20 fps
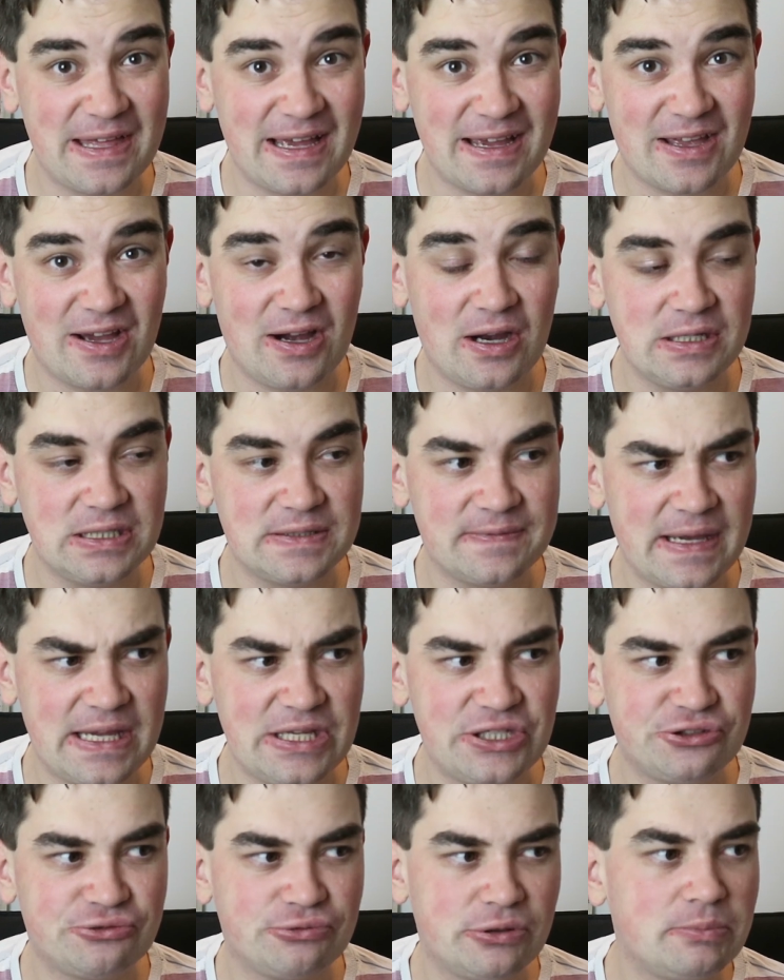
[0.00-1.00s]
that kind of
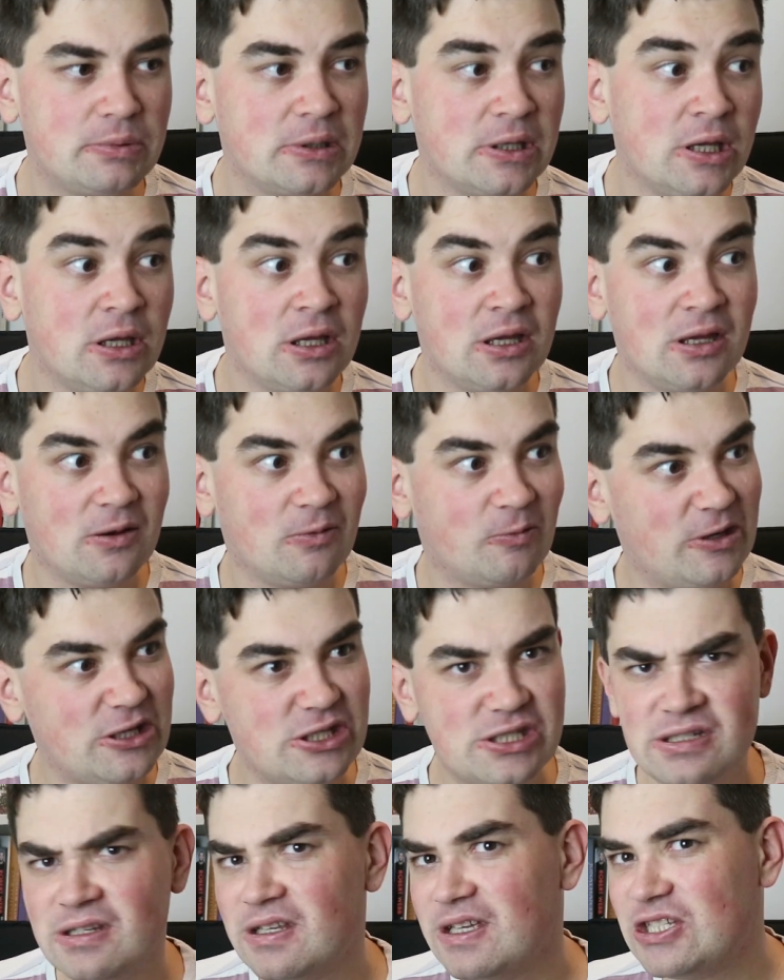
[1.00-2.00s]
age group,
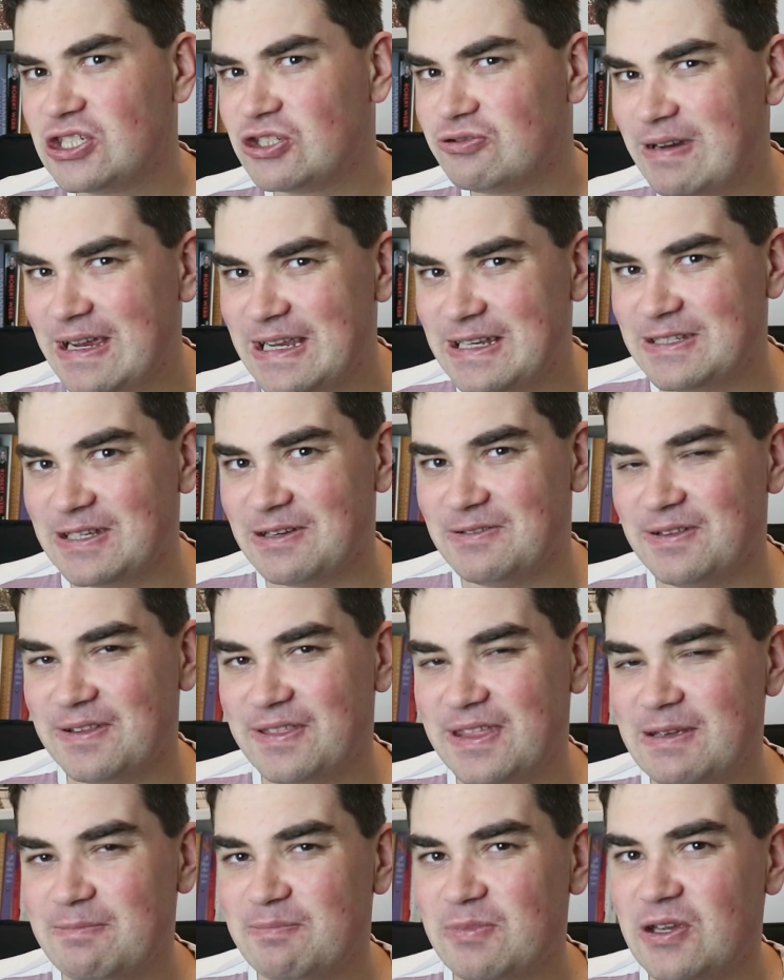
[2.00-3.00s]
which is great, don't
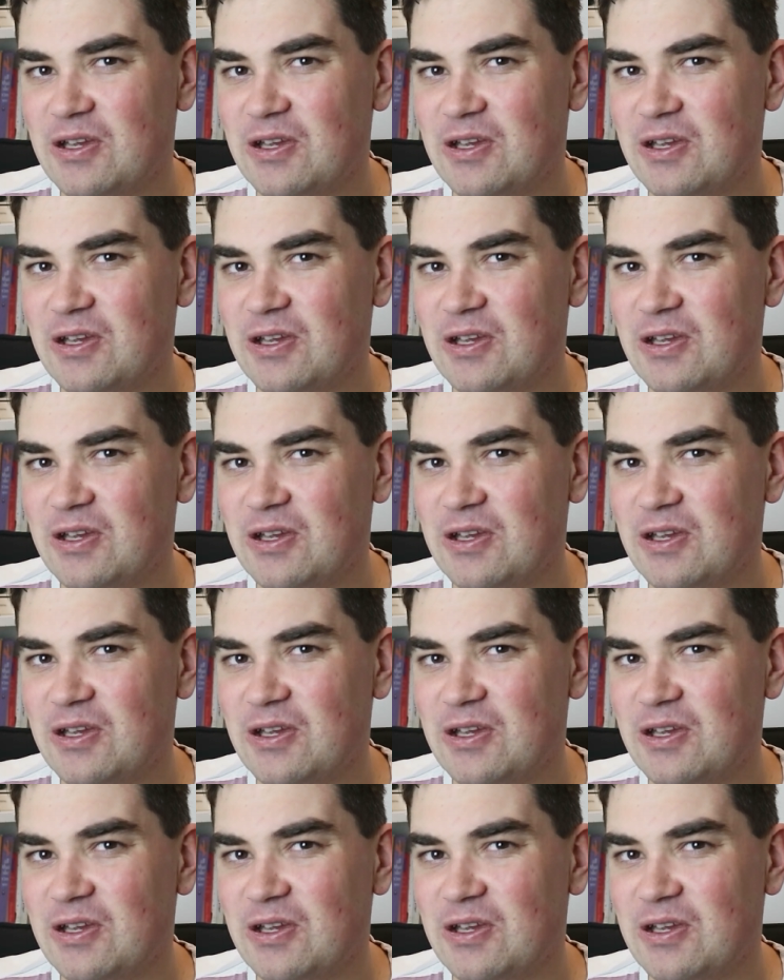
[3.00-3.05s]
you think?